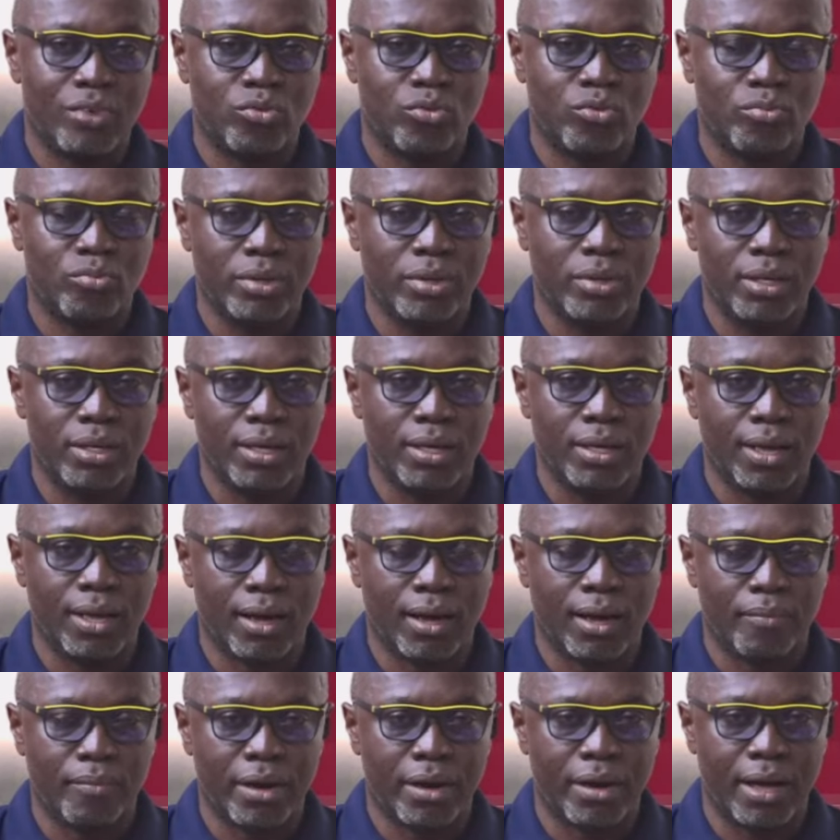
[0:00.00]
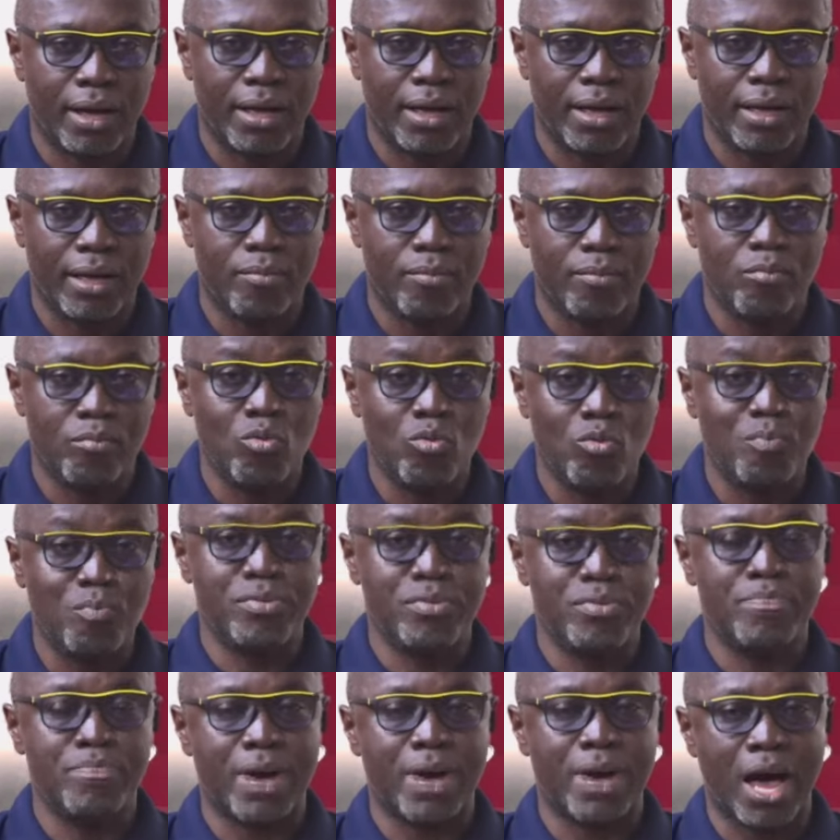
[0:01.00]
To me, Abba, a
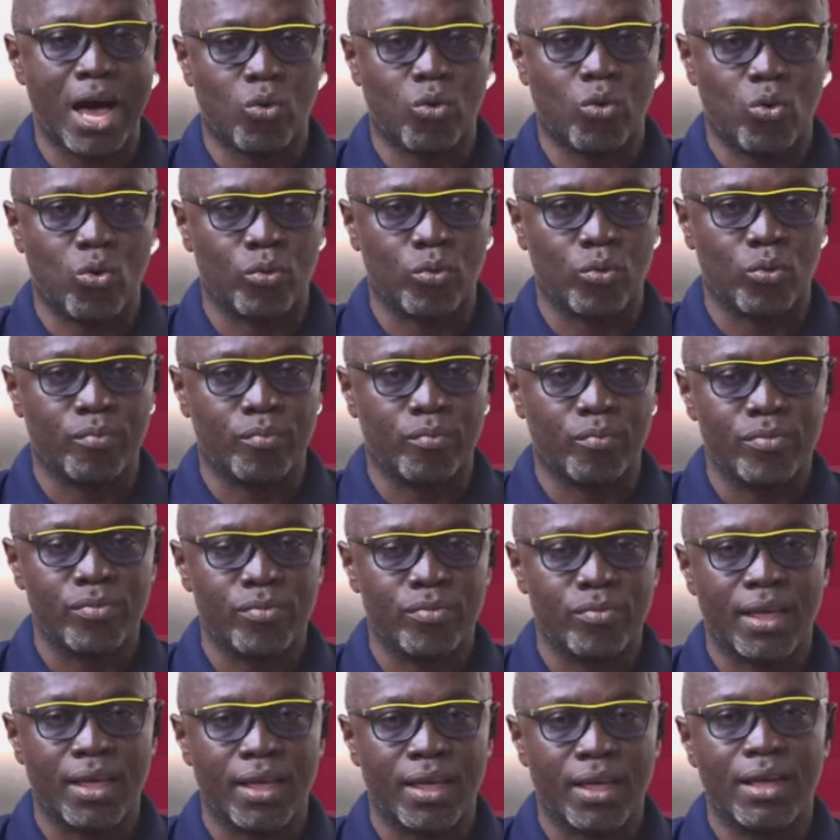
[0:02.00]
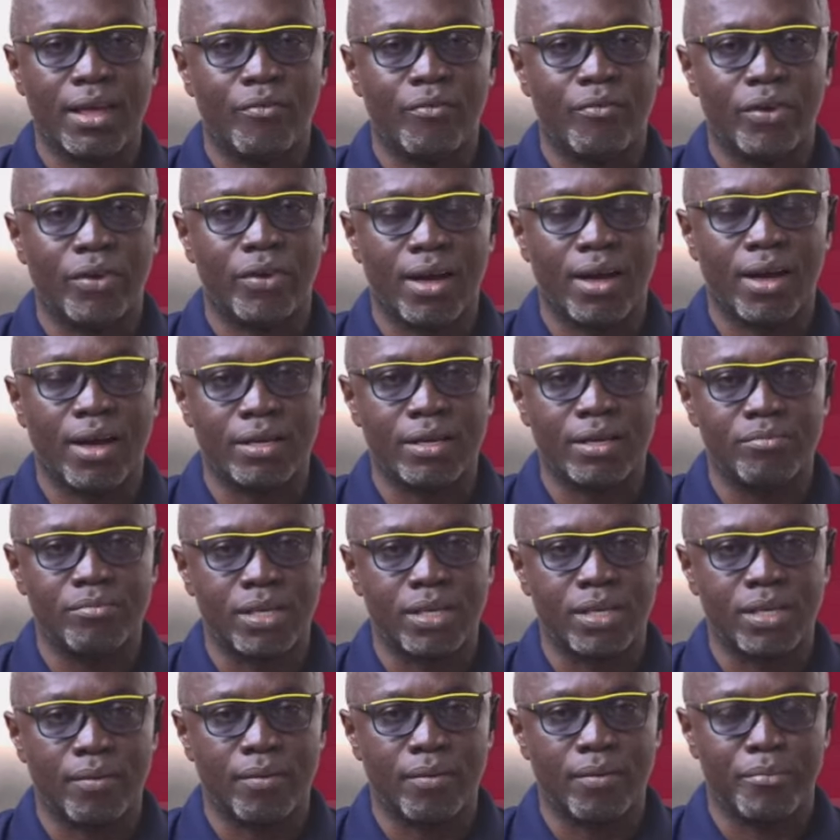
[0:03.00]
mubi bakon any African
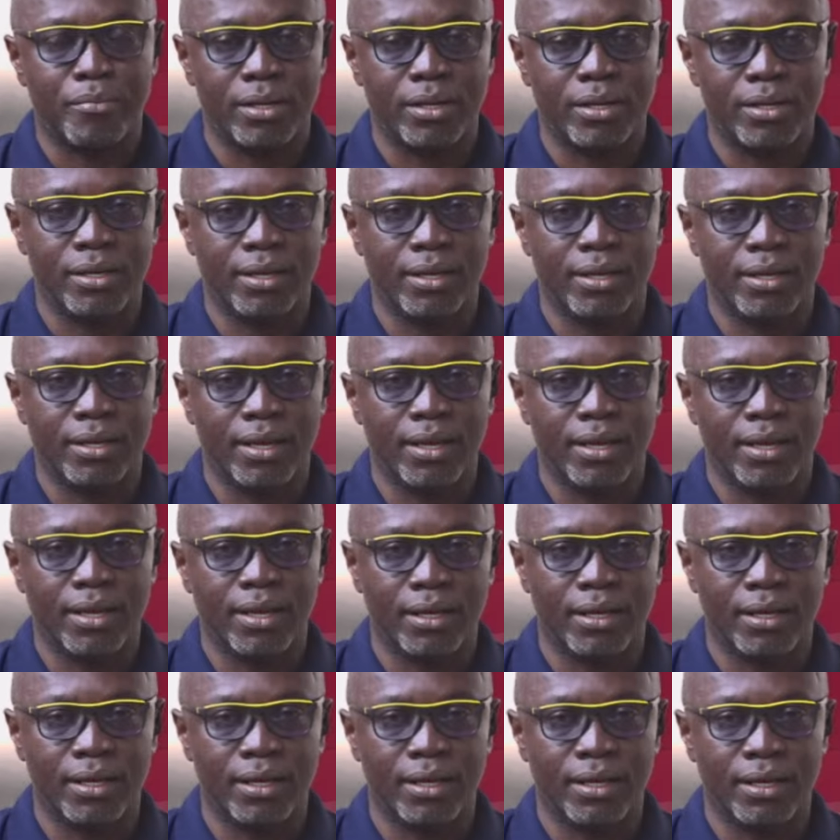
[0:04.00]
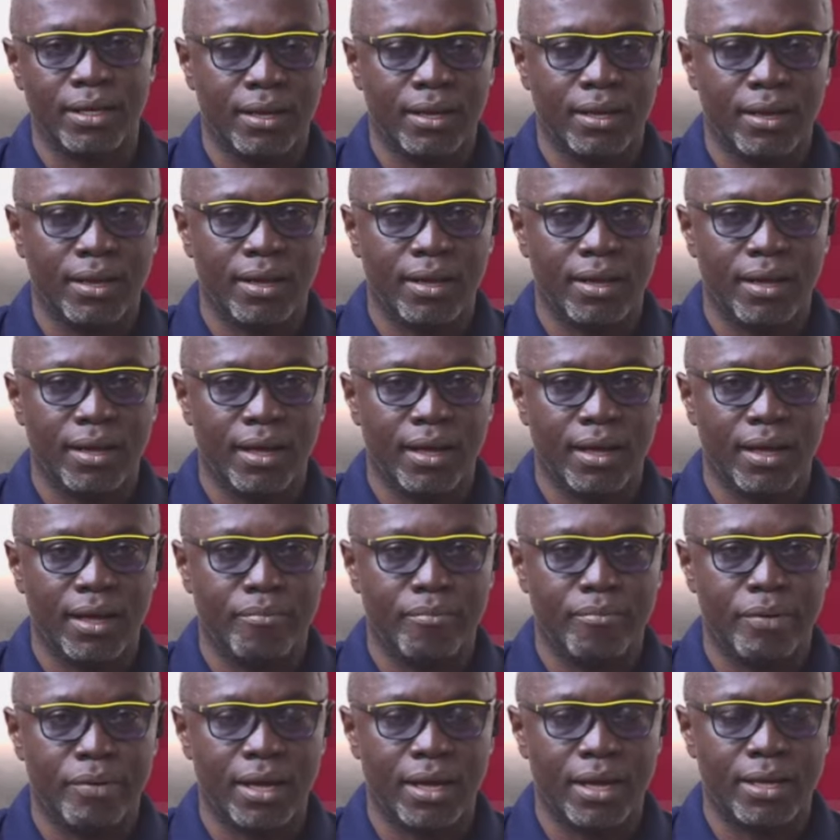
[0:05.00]
Games, I'm a penny a day,
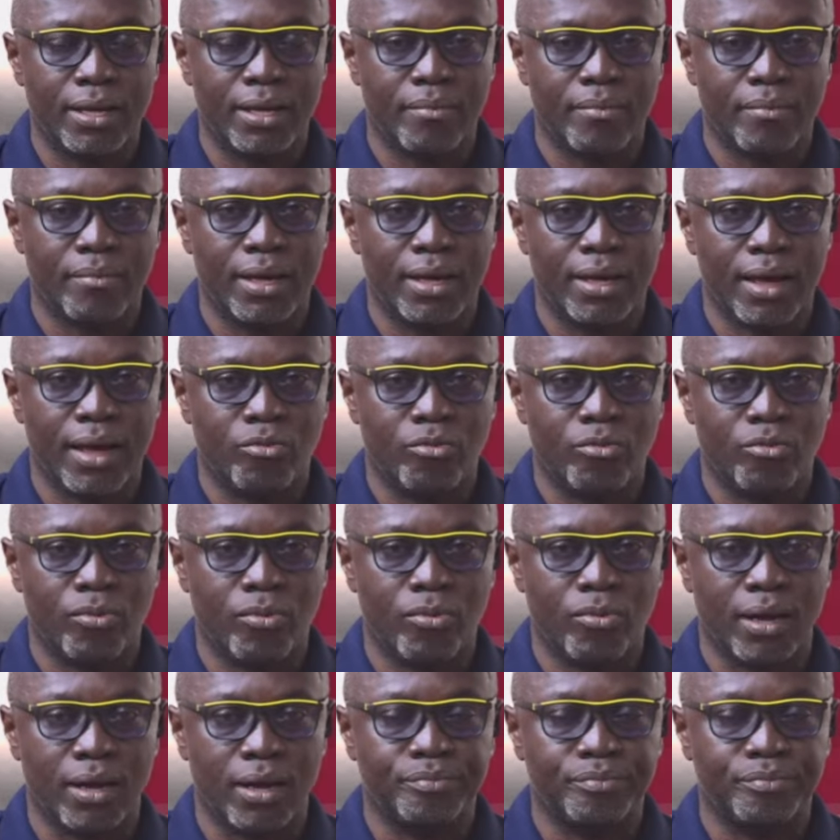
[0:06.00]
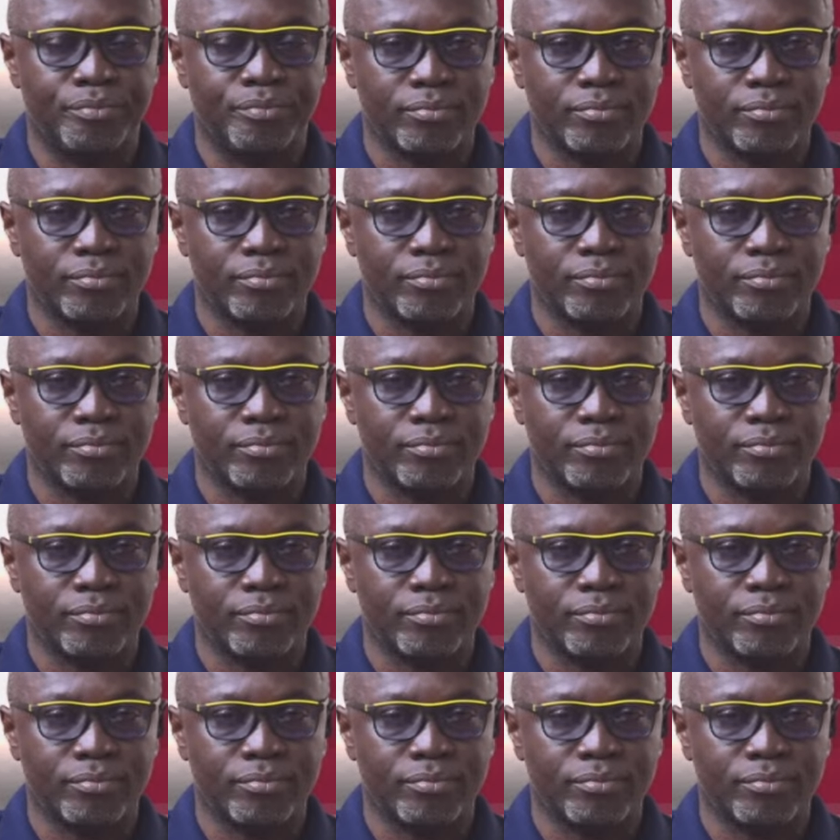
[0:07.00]
a bay, and I may add more.